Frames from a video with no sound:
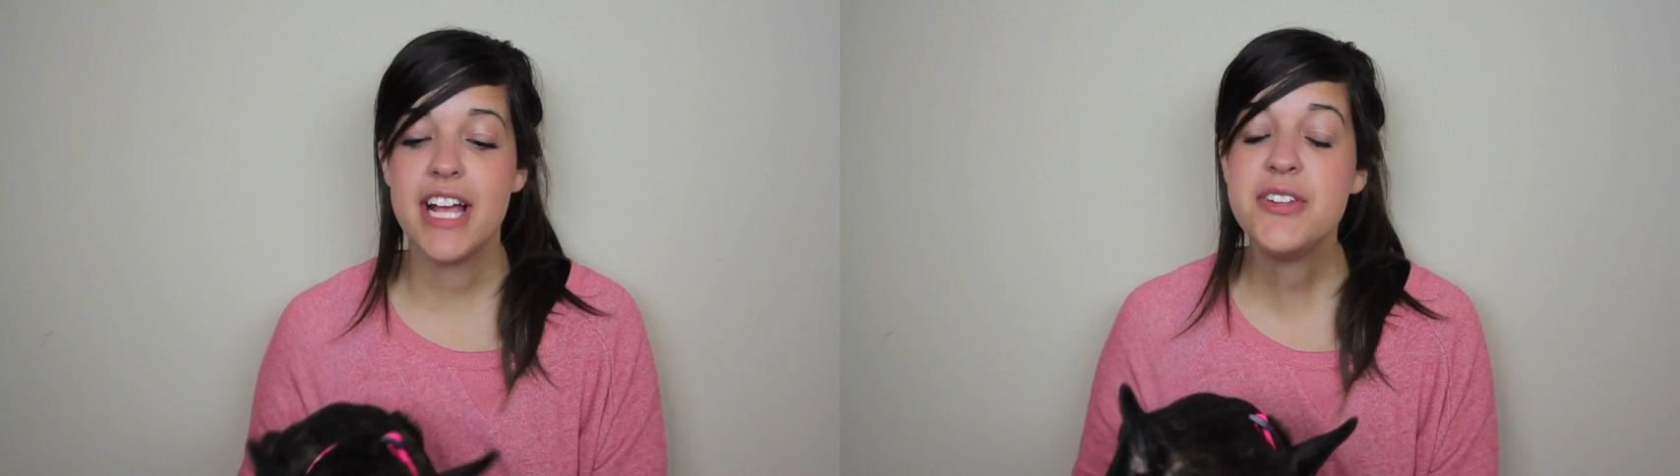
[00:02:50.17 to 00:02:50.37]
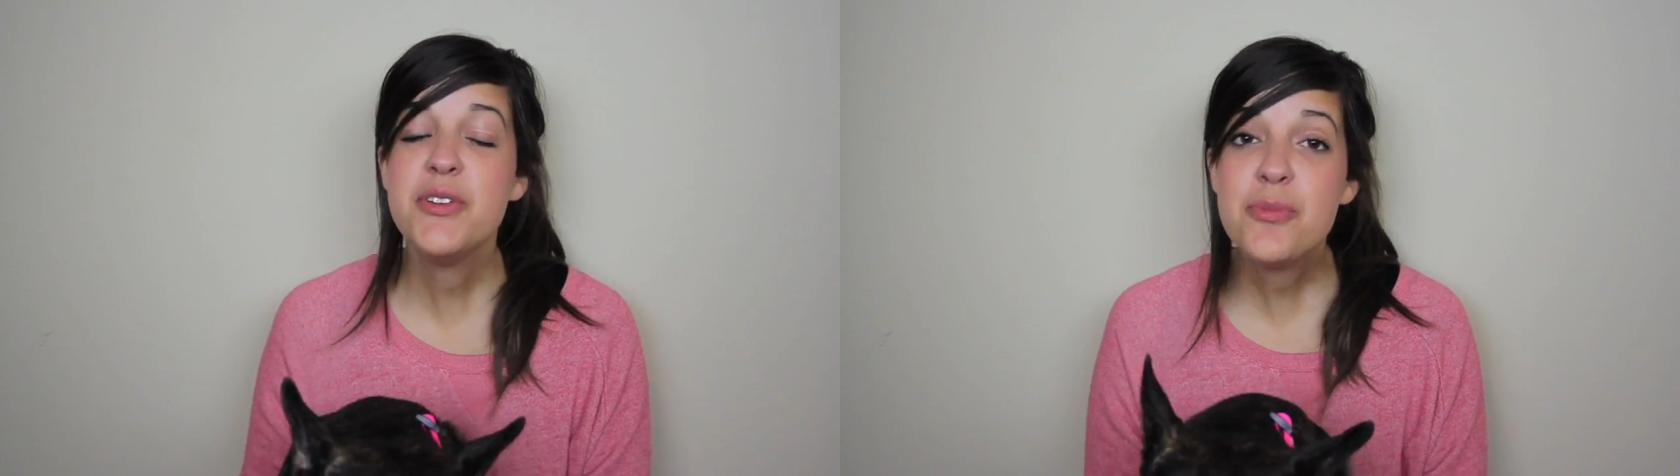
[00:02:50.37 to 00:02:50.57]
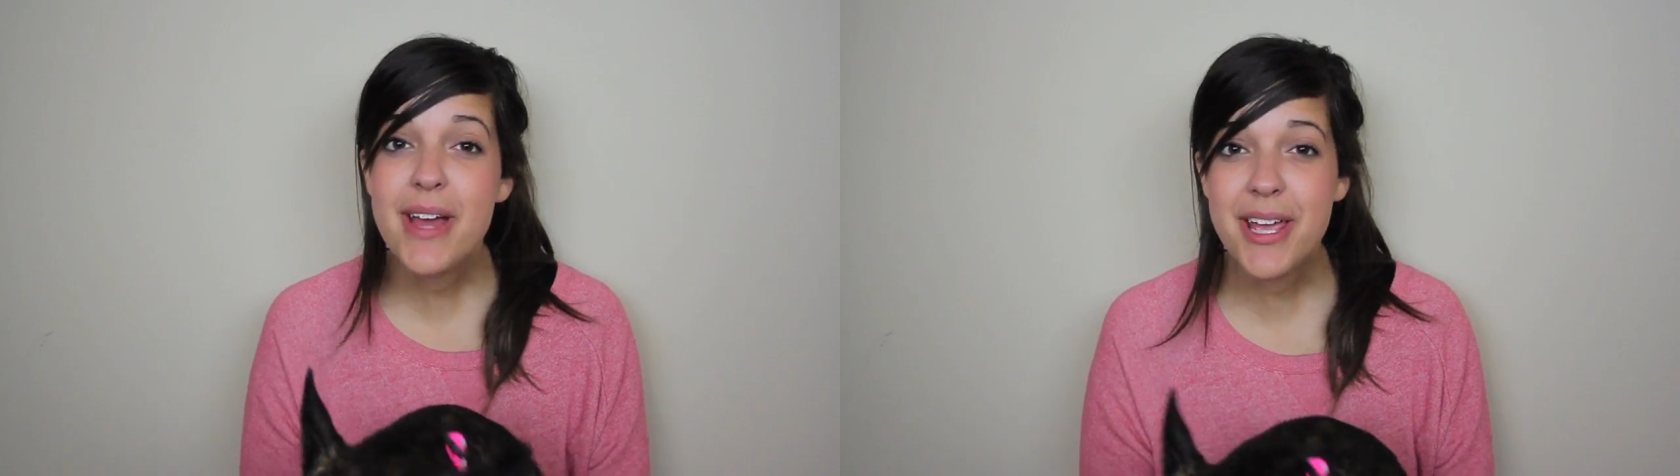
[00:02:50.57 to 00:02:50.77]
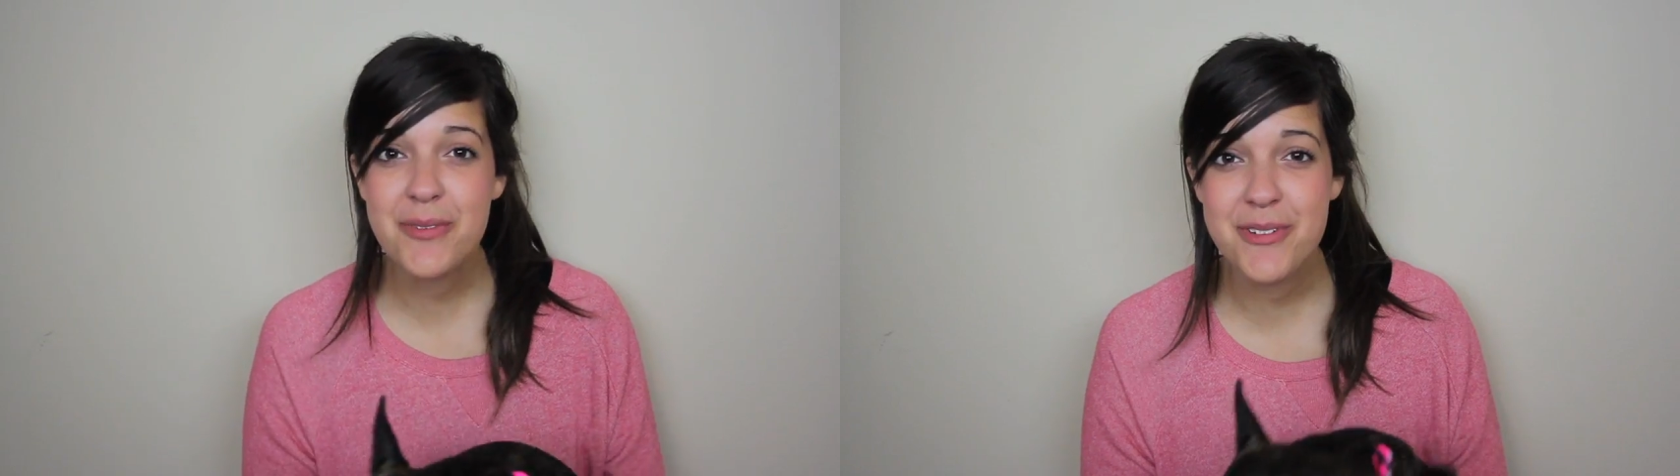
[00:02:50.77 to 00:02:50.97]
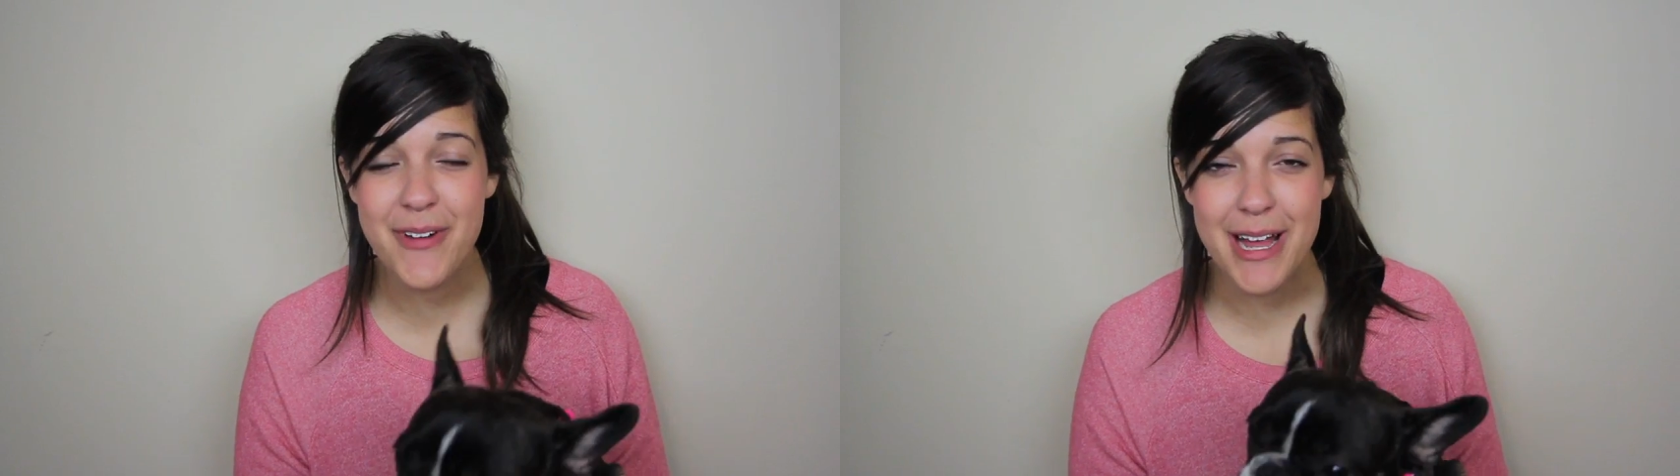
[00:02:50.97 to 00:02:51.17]
I knew
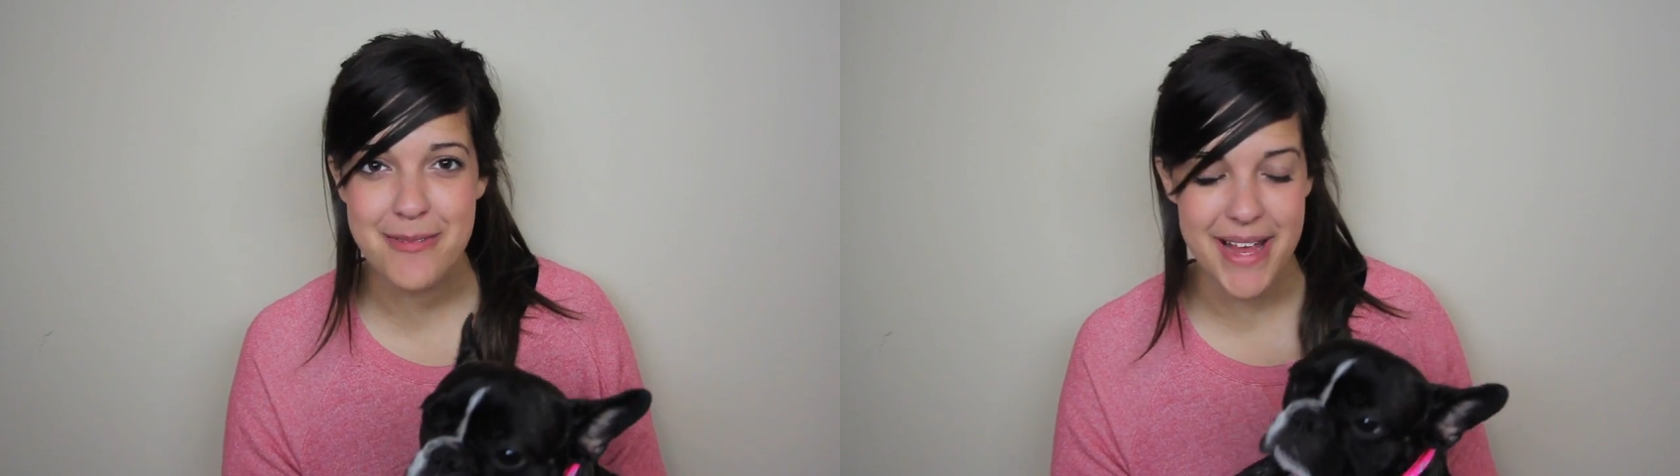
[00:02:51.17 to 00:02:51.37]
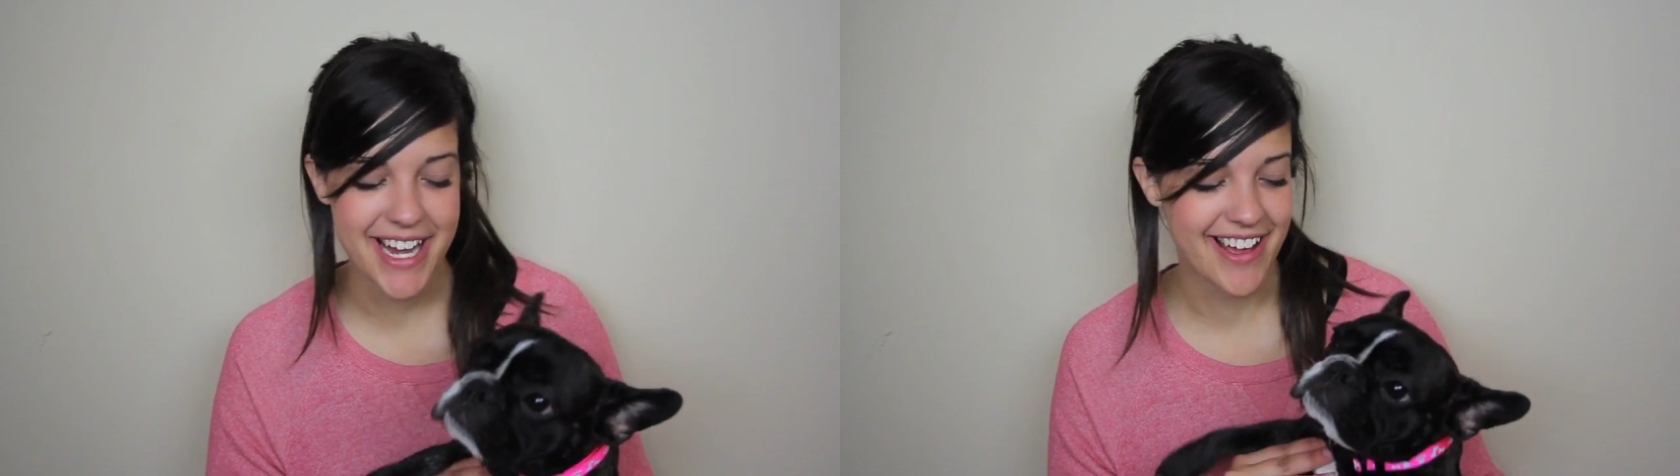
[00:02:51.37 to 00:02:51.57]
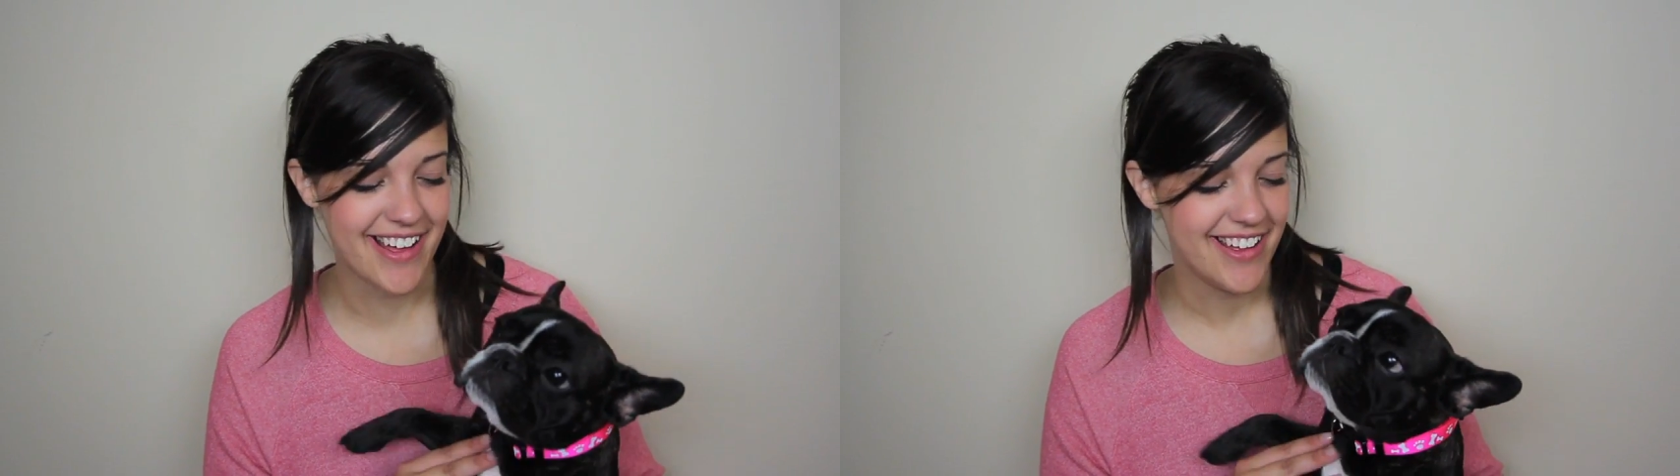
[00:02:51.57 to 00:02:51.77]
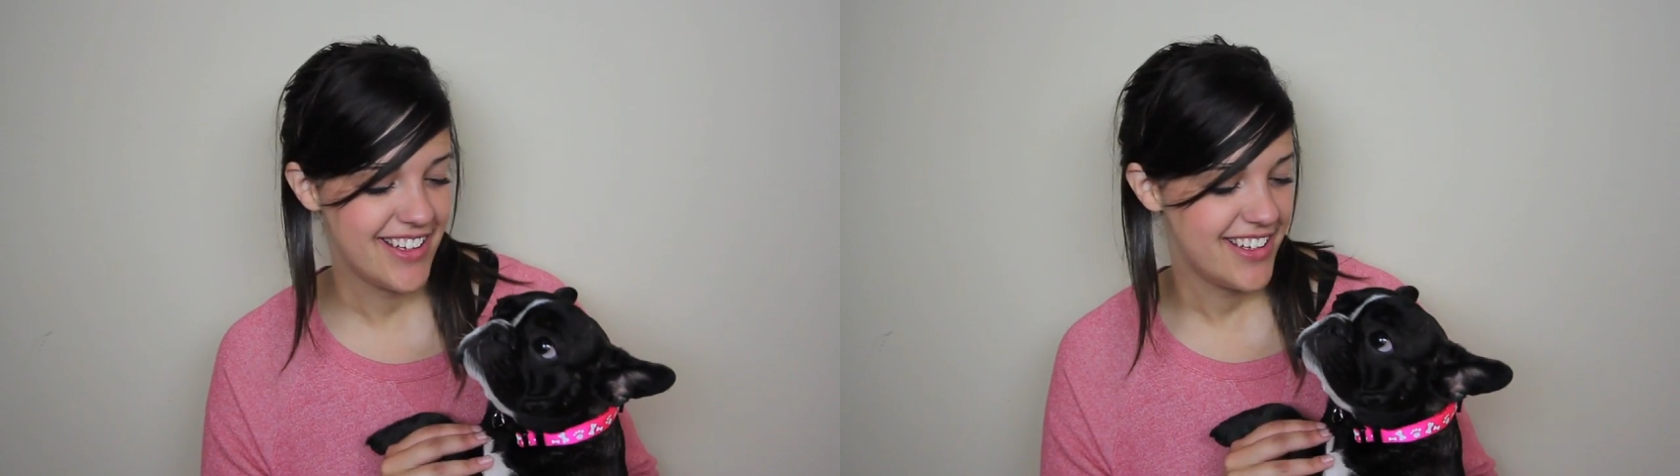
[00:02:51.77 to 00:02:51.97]
Meghan would find Beta.